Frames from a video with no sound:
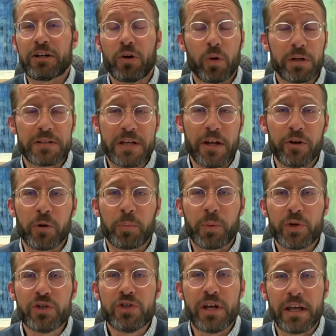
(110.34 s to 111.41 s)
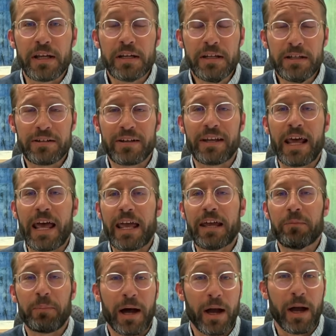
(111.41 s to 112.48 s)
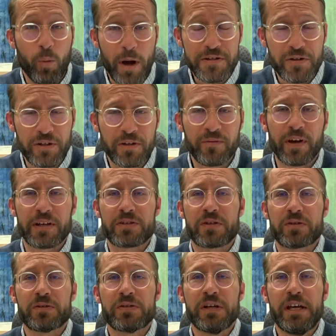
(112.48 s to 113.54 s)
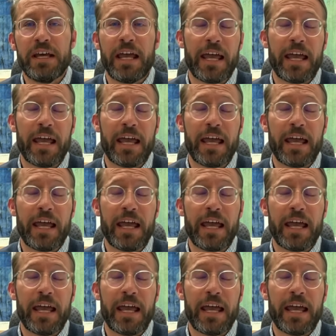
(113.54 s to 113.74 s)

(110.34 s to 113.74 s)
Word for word: gold is underappreciated today by Western investors,